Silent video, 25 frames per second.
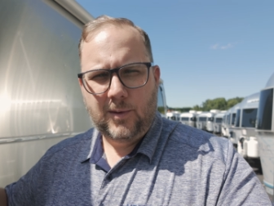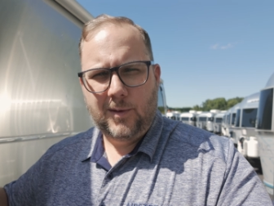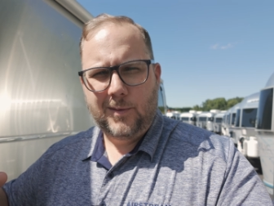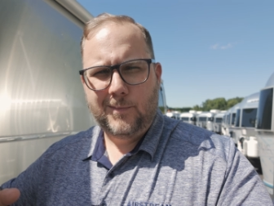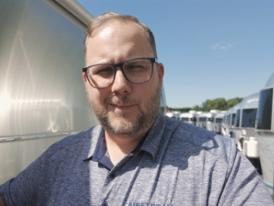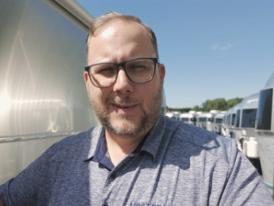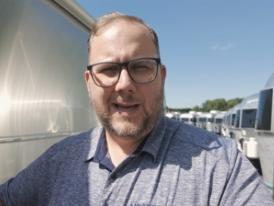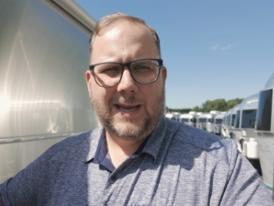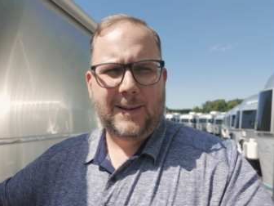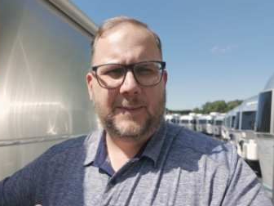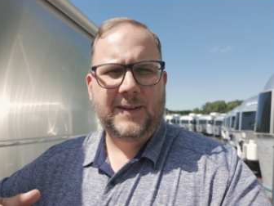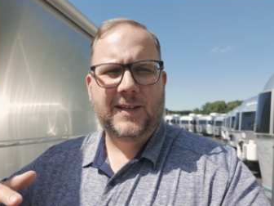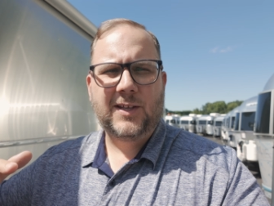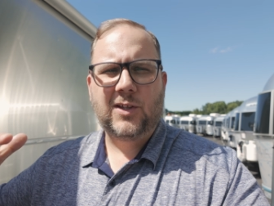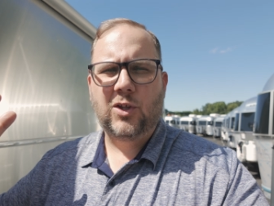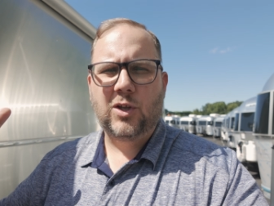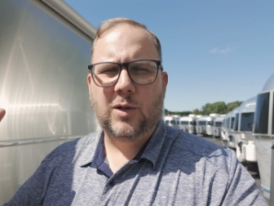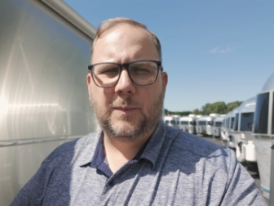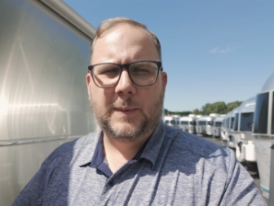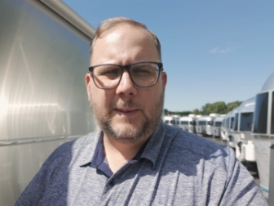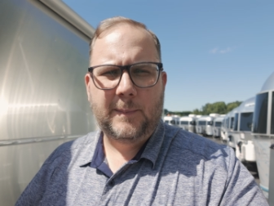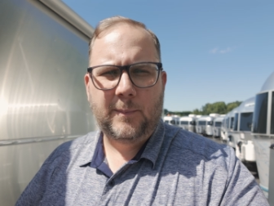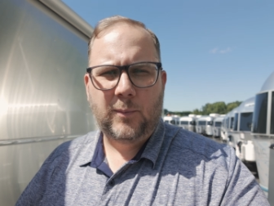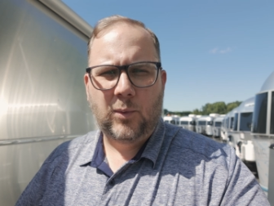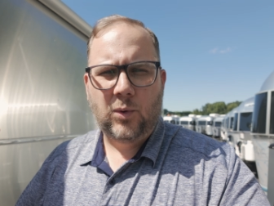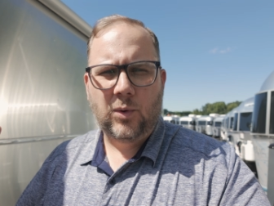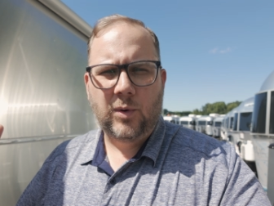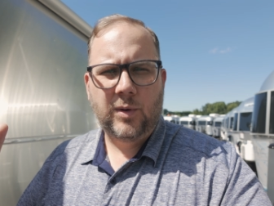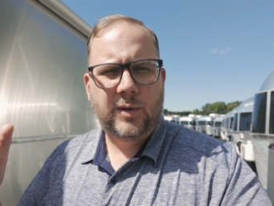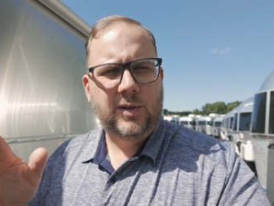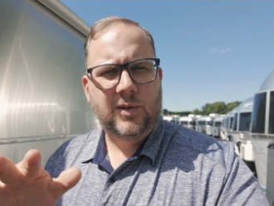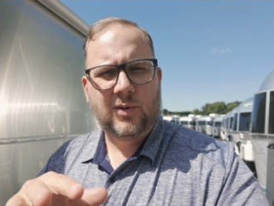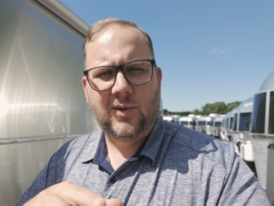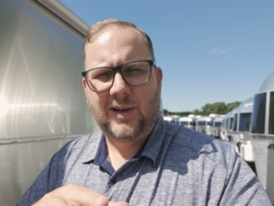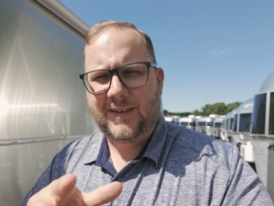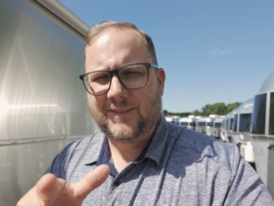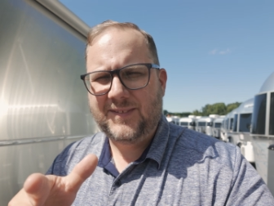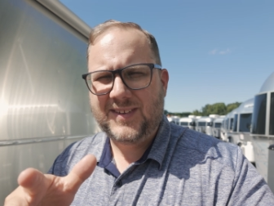and maybe a little bit more.
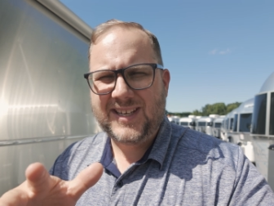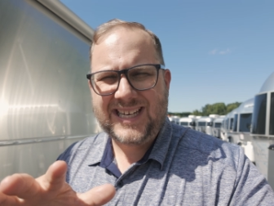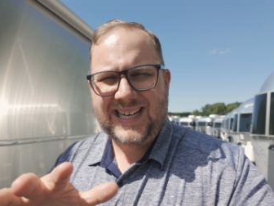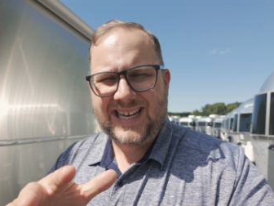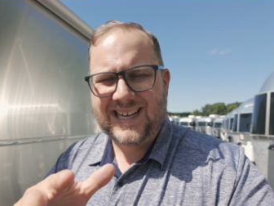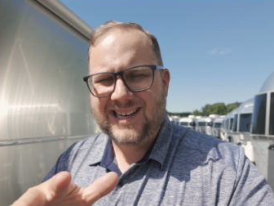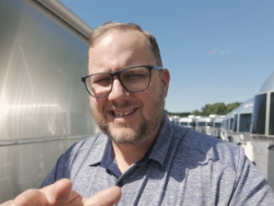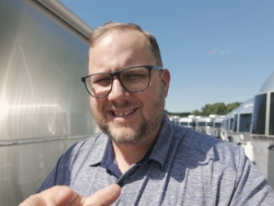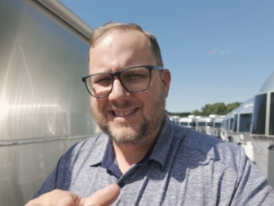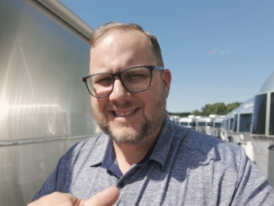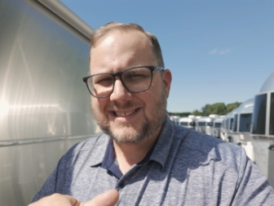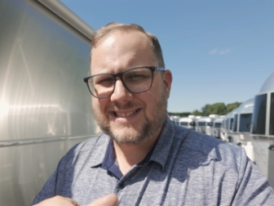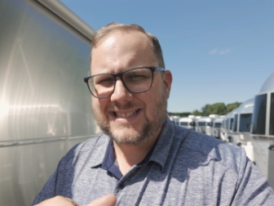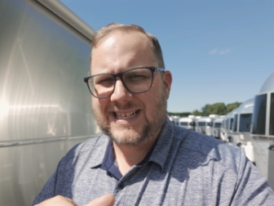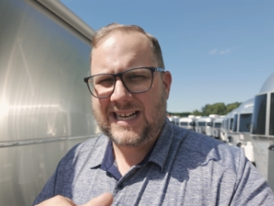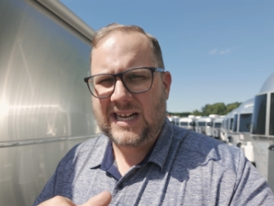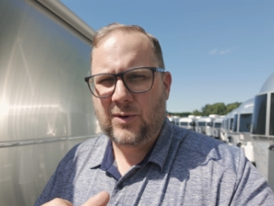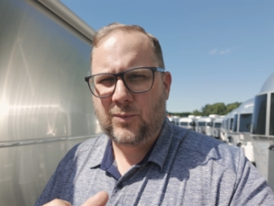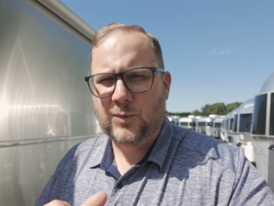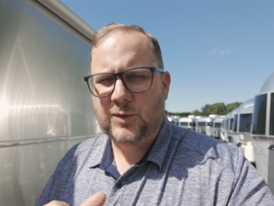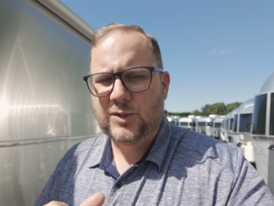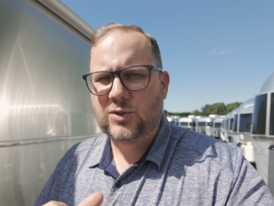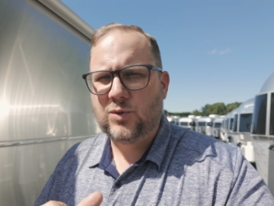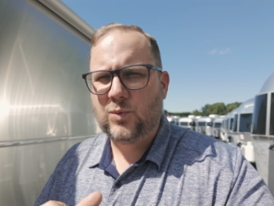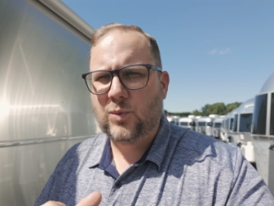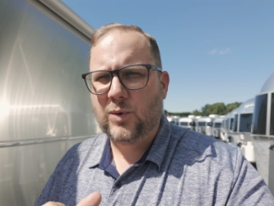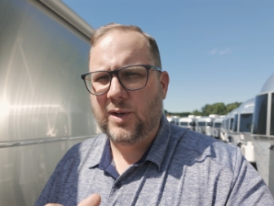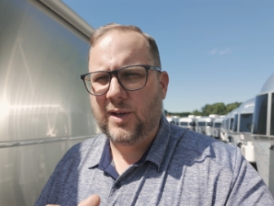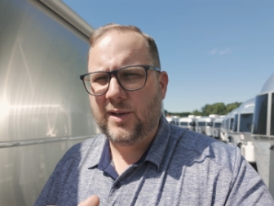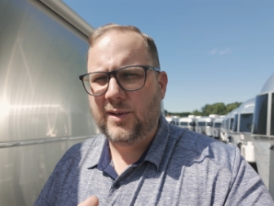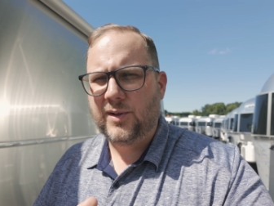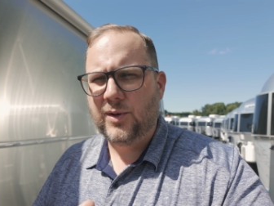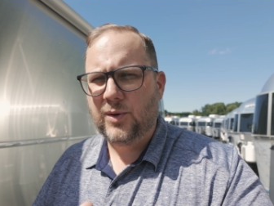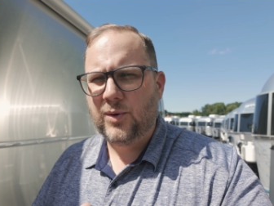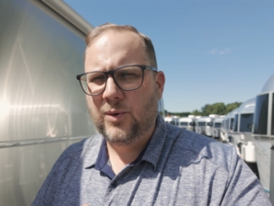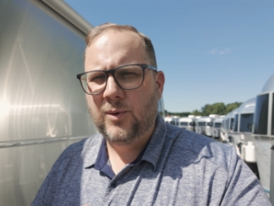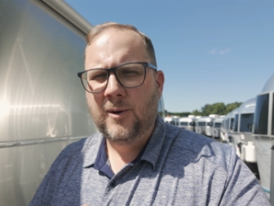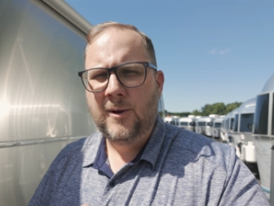You'll have to kind of decide what you want to
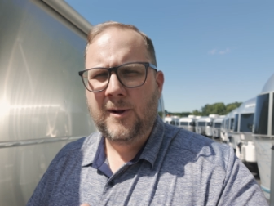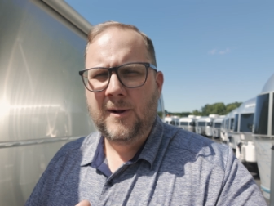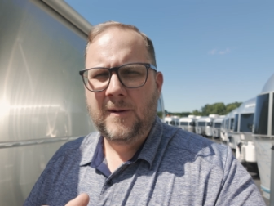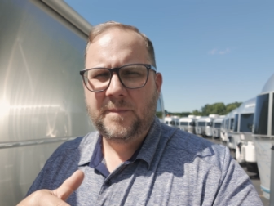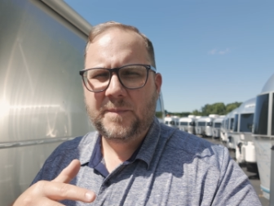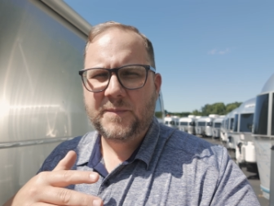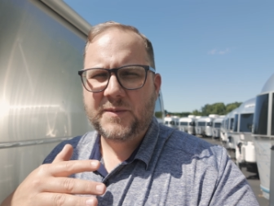do.